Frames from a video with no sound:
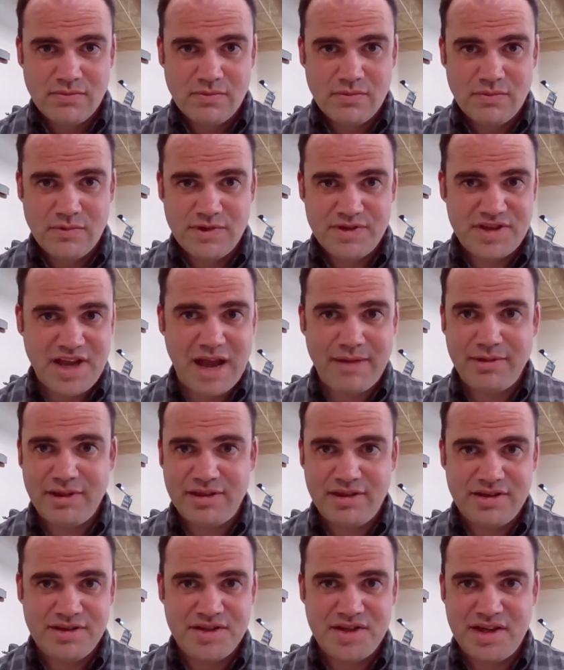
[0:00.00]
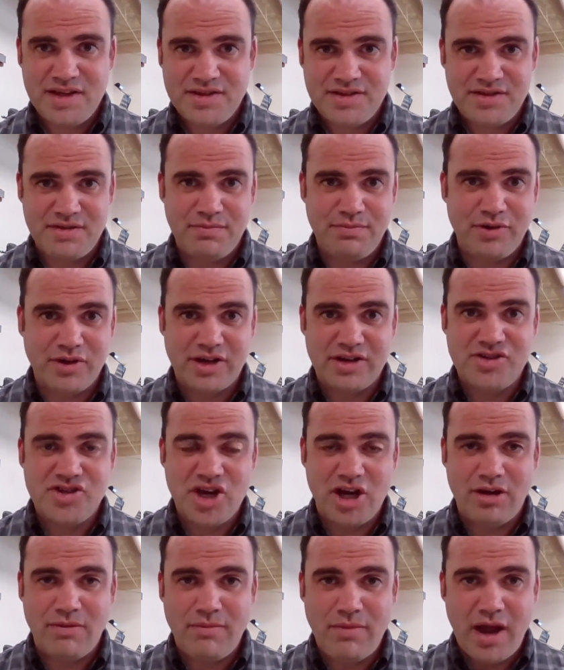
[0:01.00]
The Sabbath is the book of
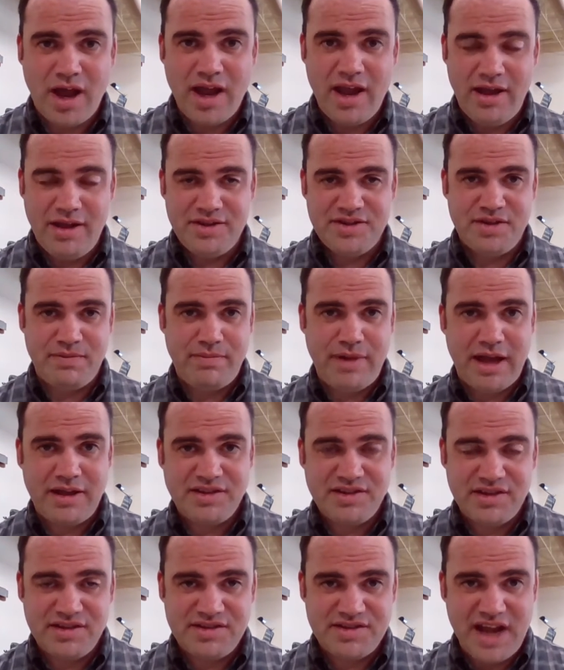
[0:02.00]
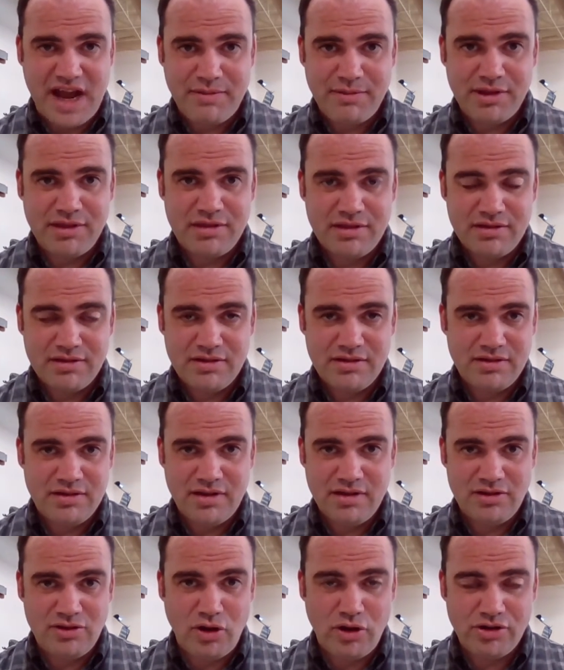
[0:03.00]
Jeremiah is about the Sabbath
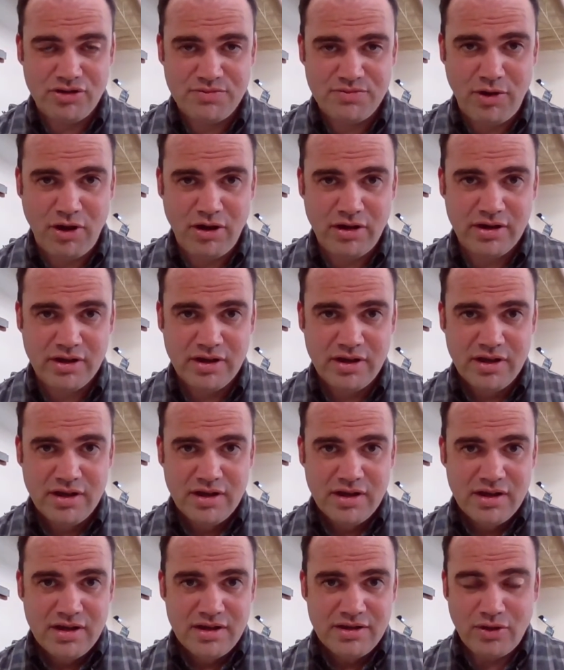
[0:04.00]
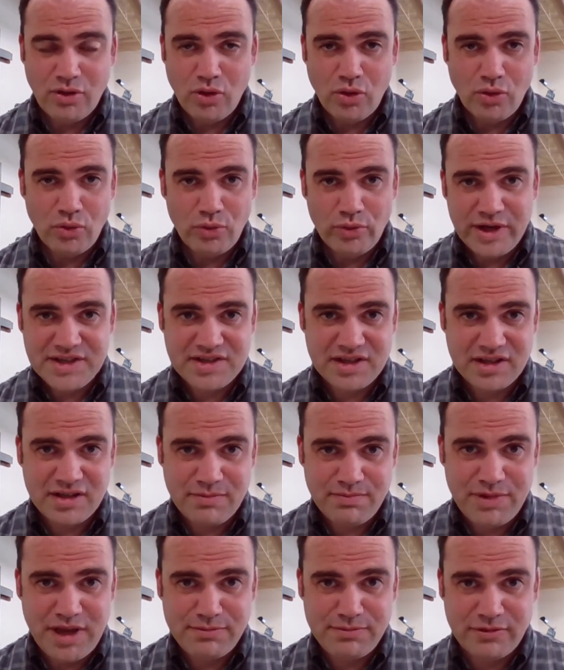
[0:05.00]
in large part. The whole reason
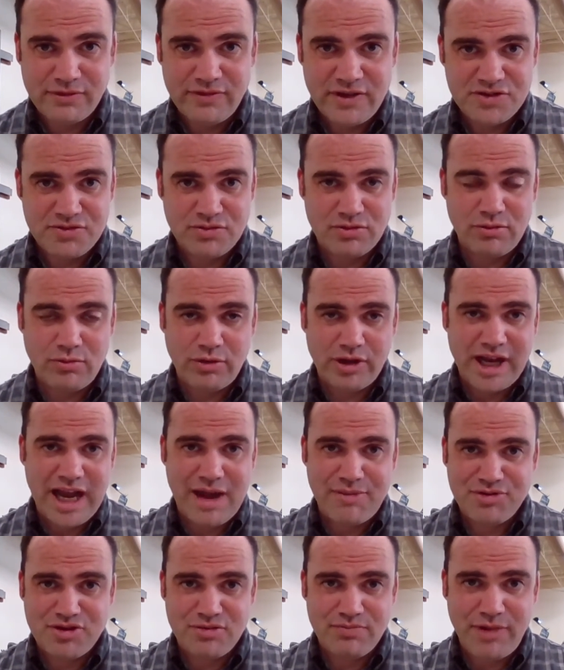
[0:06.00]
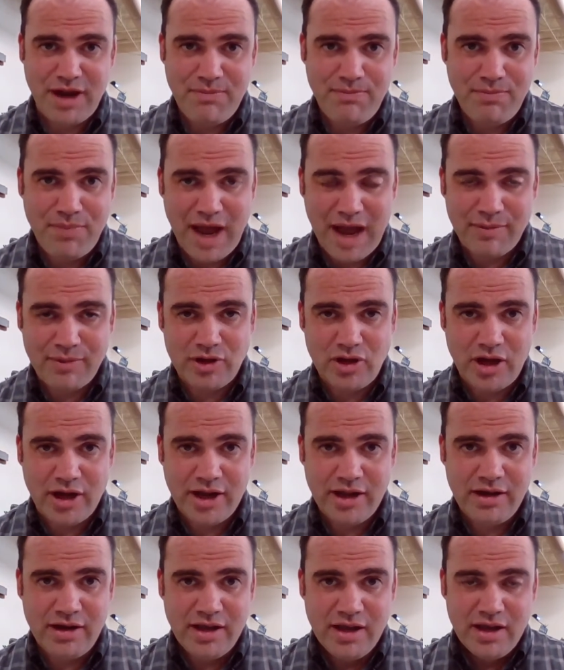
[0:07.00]
the people of Israel were captured by
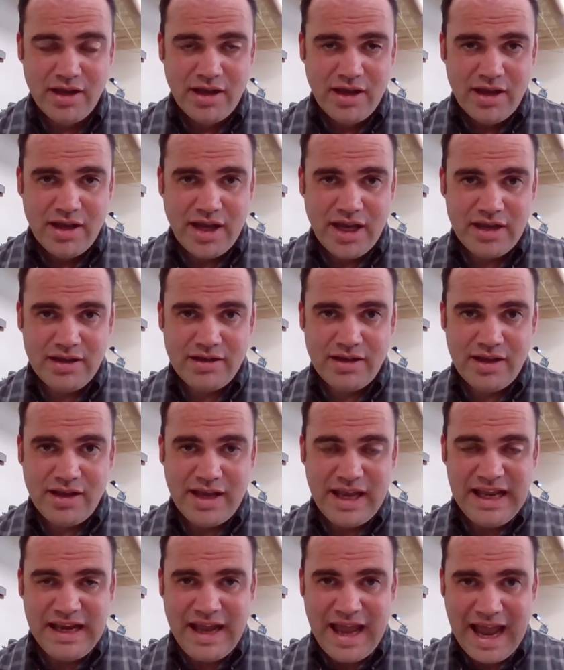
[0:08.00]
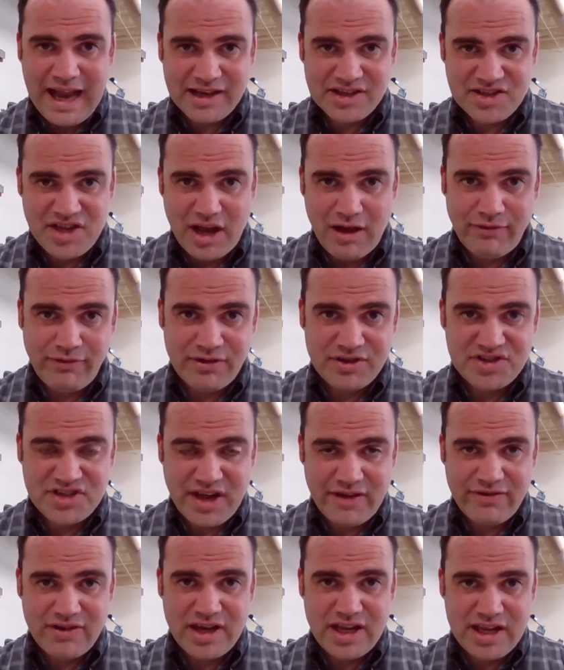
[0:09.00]
Babylon and in exile for
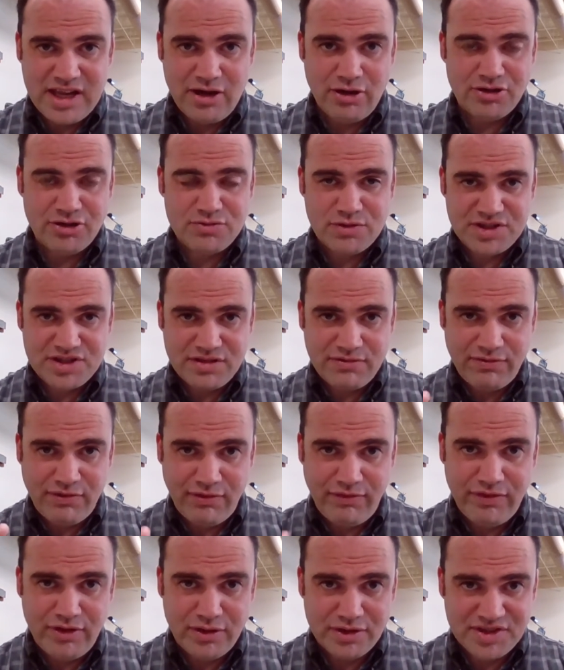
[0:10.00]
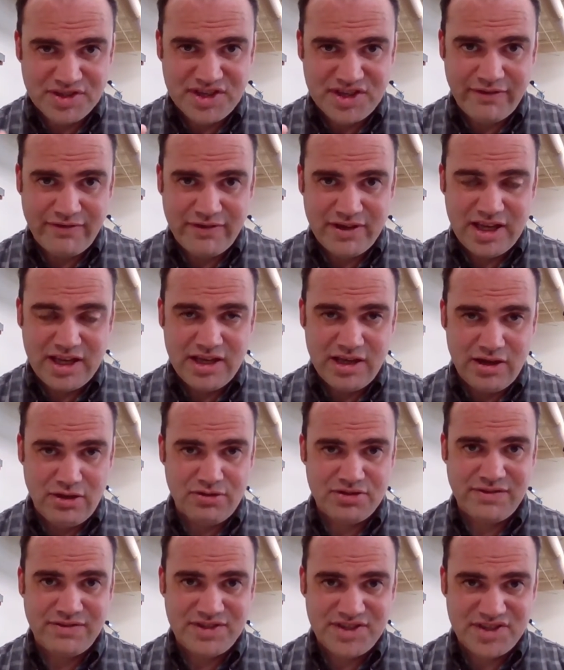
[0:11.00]
70 years was to fulfill 70
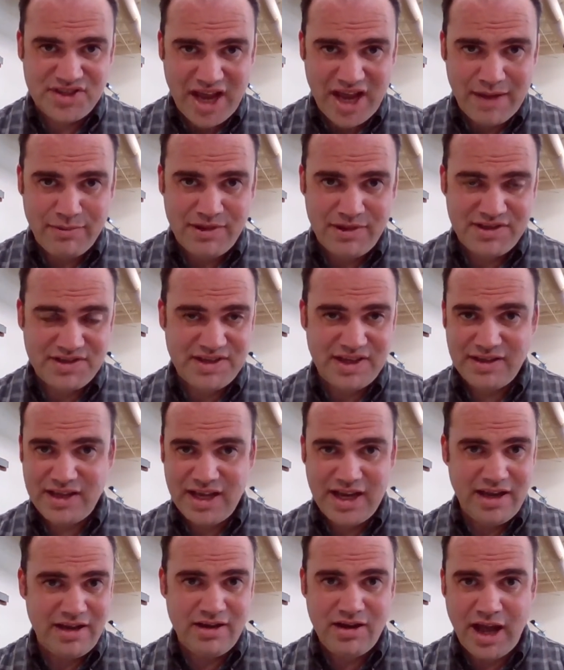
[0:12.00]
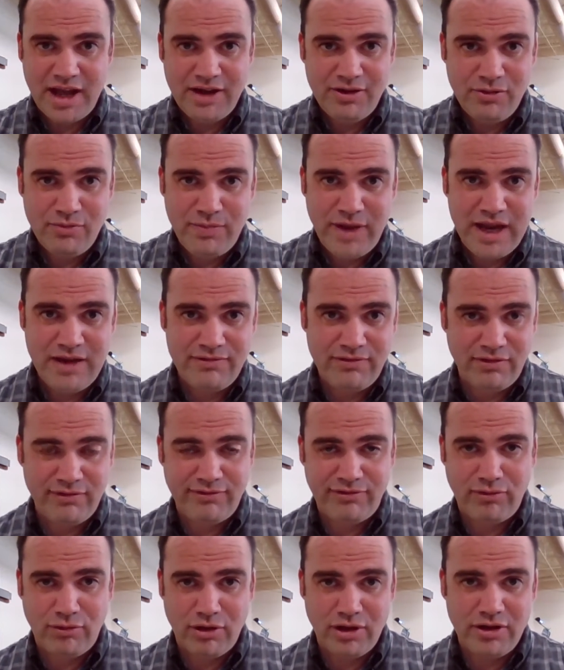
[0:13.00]
years of Sabbaths that they had not obeyed for
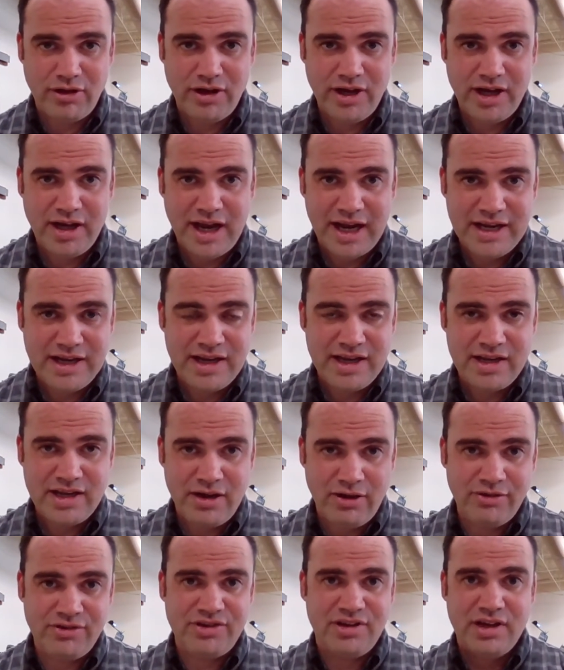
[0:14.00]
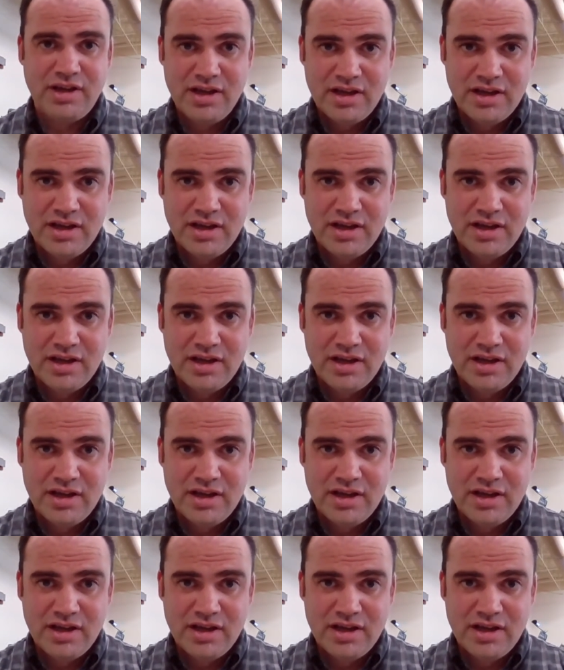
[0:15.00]
490 years.